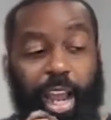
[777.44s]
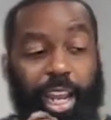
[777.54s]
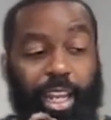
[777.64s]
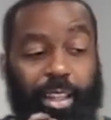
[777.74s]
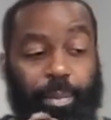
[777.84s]

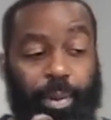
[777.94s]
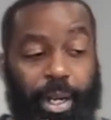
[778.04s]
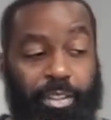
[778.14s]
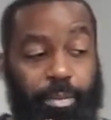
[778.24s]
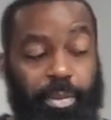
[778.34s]
and the
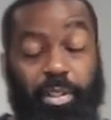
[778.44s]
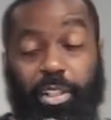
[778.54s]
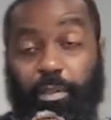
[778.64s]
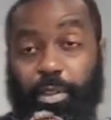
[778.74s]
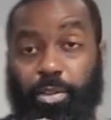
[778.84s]
possibility
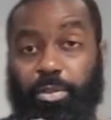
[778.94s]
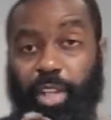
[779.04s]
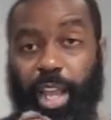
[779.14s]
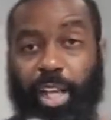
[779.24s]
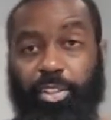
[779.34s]
of those
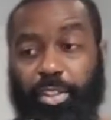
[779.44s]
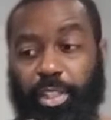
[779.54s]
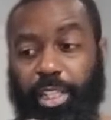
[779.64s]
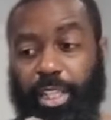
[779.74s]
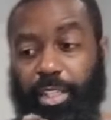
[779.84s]

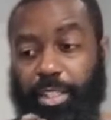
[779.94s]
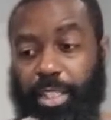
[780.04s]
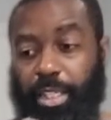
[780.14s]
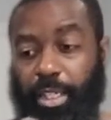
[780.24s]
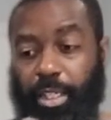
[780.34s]
actually
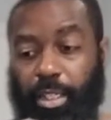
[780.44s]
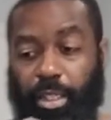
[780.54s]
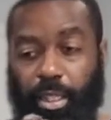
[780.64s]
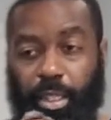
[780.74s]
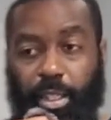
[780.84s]

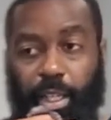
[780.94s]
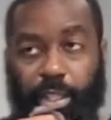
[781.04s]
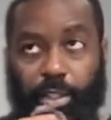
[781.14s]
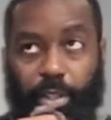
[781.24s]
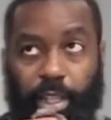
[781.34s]
exceeding
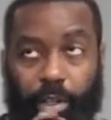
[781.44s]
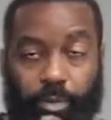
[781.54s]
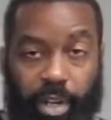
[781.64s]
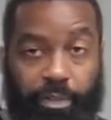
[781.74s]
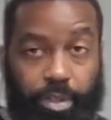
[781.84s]

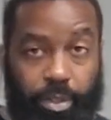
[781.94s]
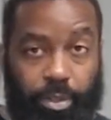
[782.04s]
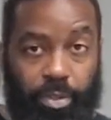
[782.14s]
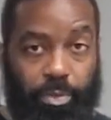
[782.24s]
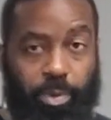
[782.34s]
in
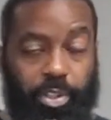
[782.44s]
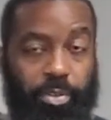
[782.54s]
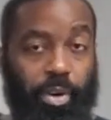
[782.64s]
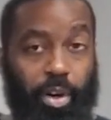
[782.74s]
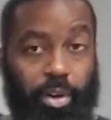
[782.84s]
revenues what
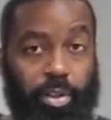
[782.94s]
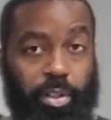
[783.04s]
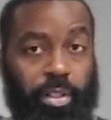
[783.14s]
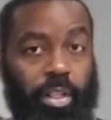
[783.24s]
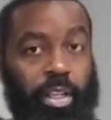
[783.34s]
you
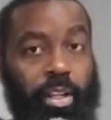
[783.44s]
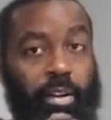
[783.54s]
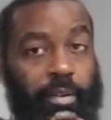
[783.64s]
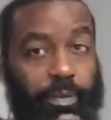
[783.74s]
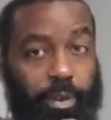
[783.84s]
earn
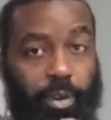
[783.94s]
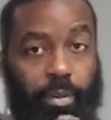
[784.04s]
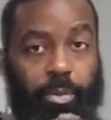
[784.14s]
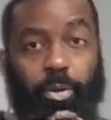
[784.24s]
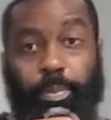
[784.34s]
from your